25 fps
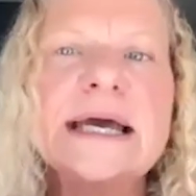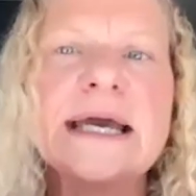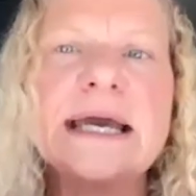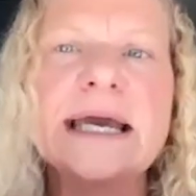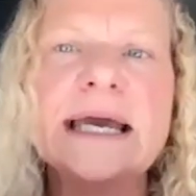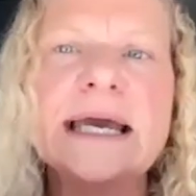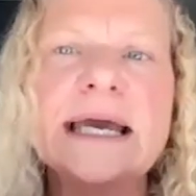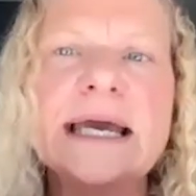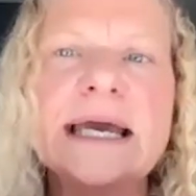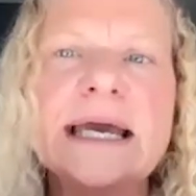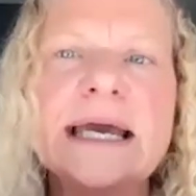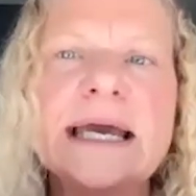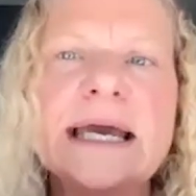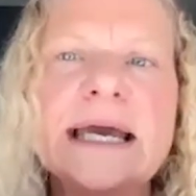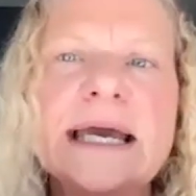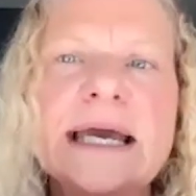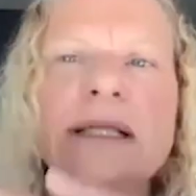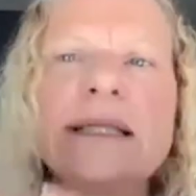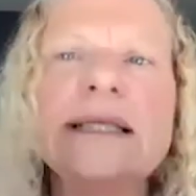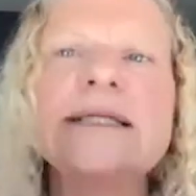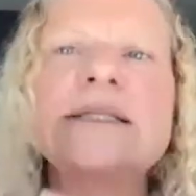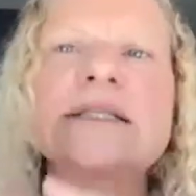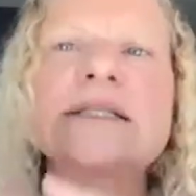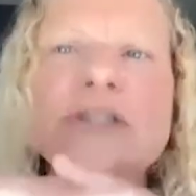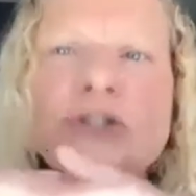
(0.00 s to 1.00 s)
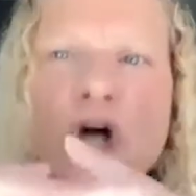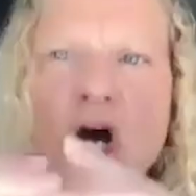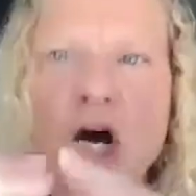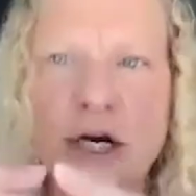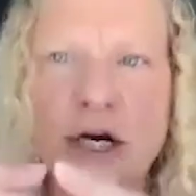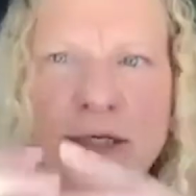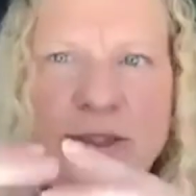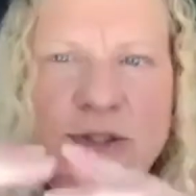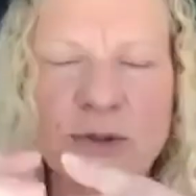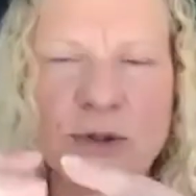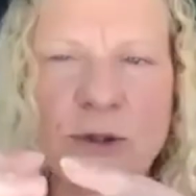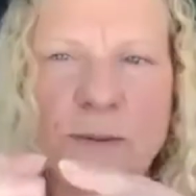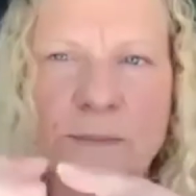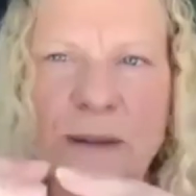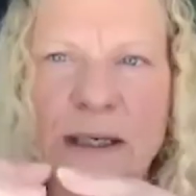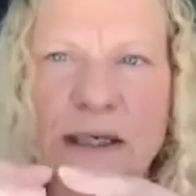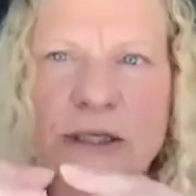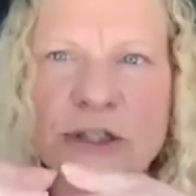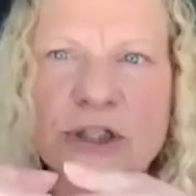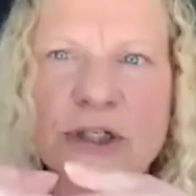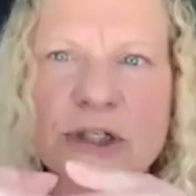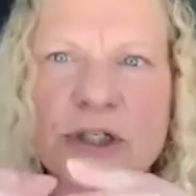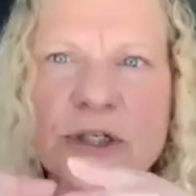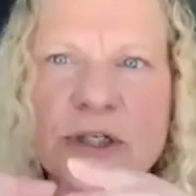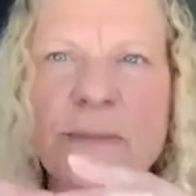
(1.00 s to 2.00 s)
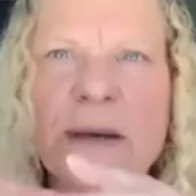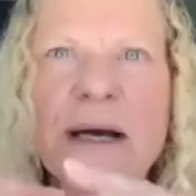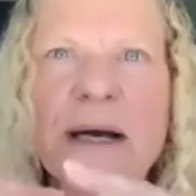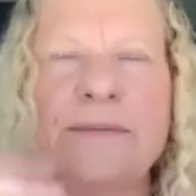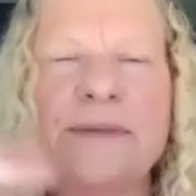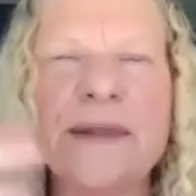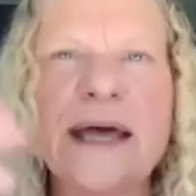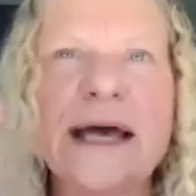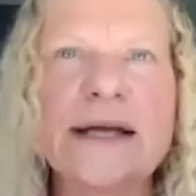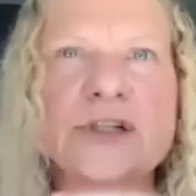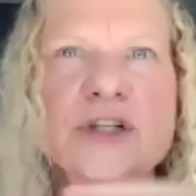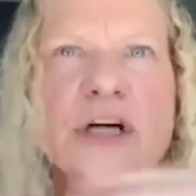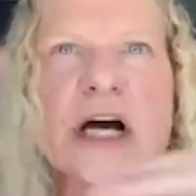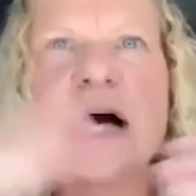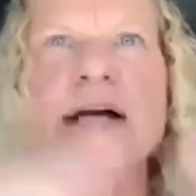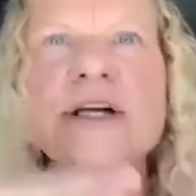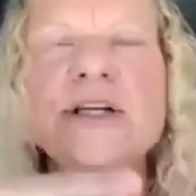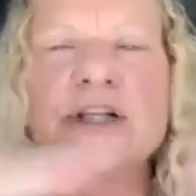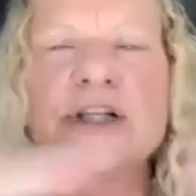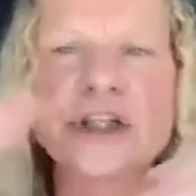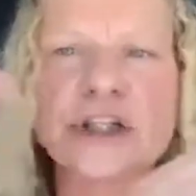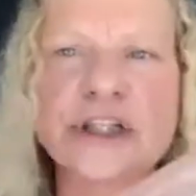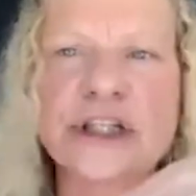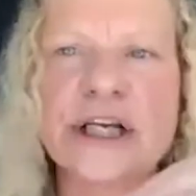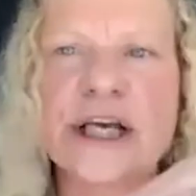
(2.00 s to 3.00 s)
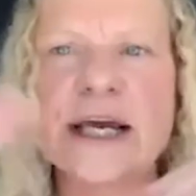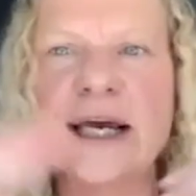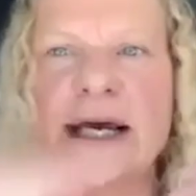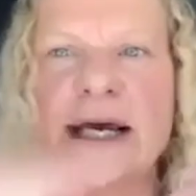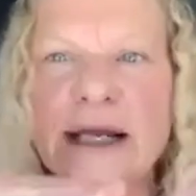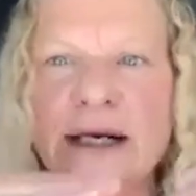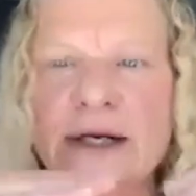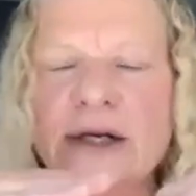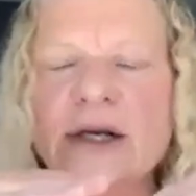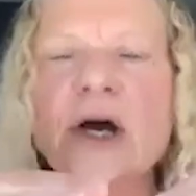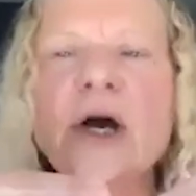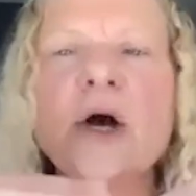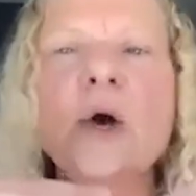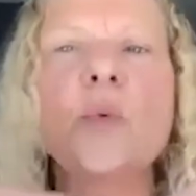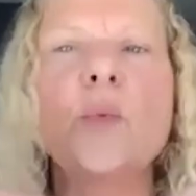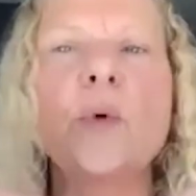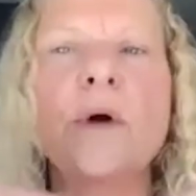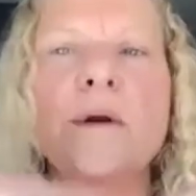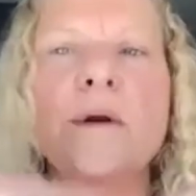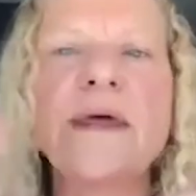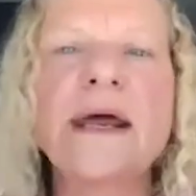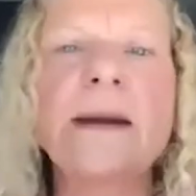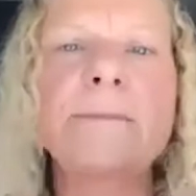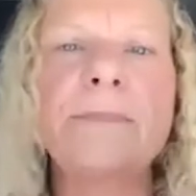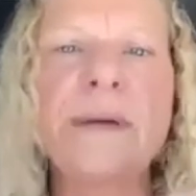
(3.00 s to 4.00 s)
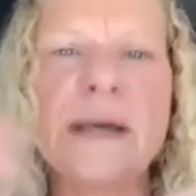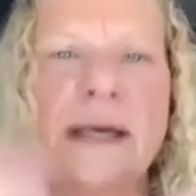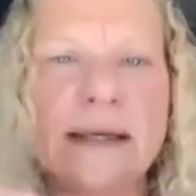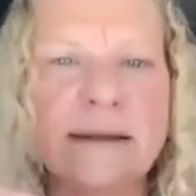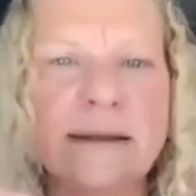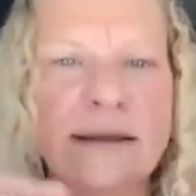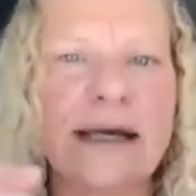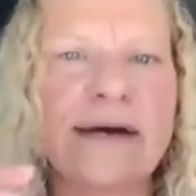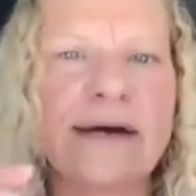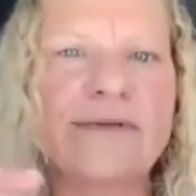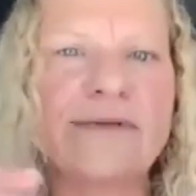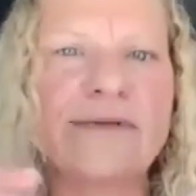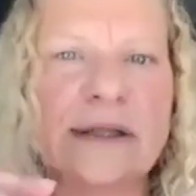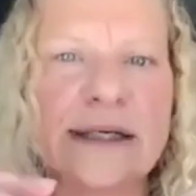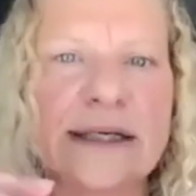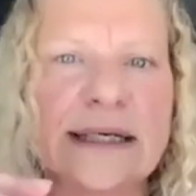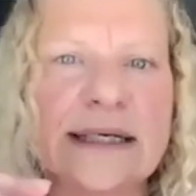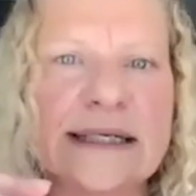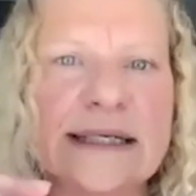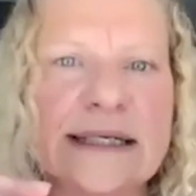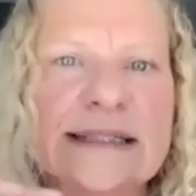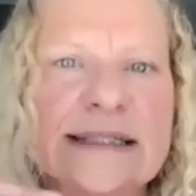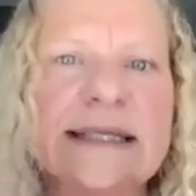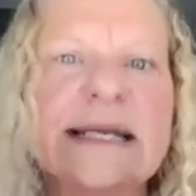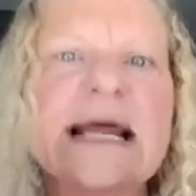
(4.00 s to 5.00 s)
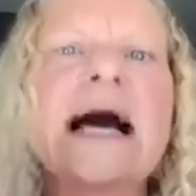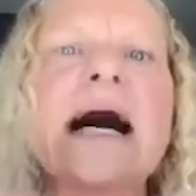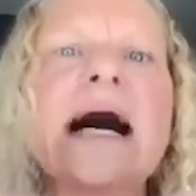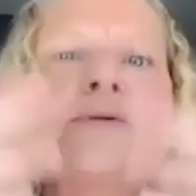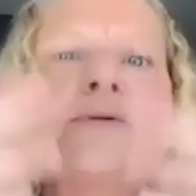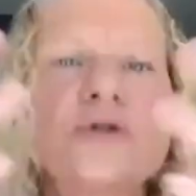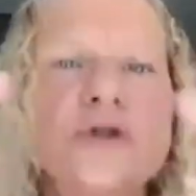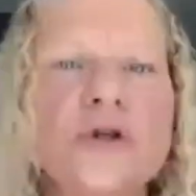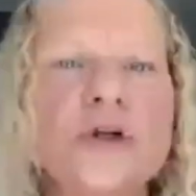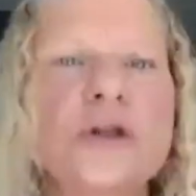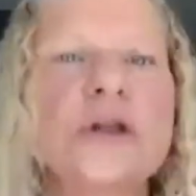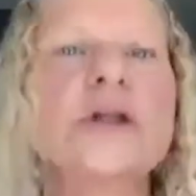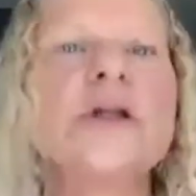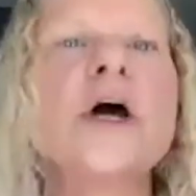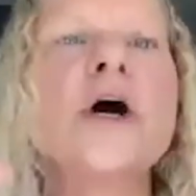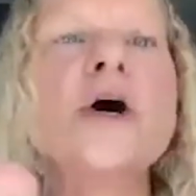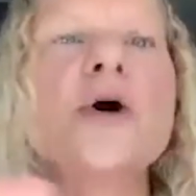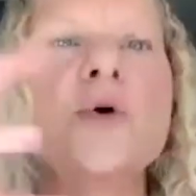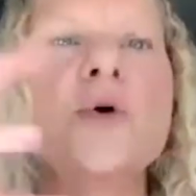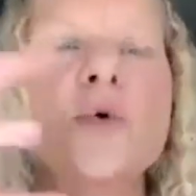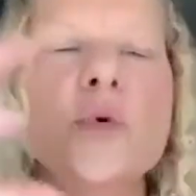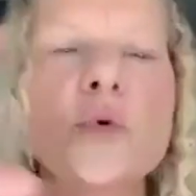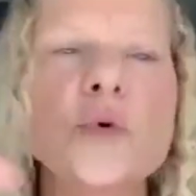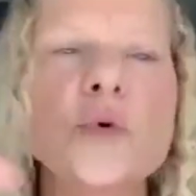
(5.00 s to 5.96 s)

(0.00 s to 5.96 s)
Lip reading: And really talking to the patient about that to understand where their pain level is and how to load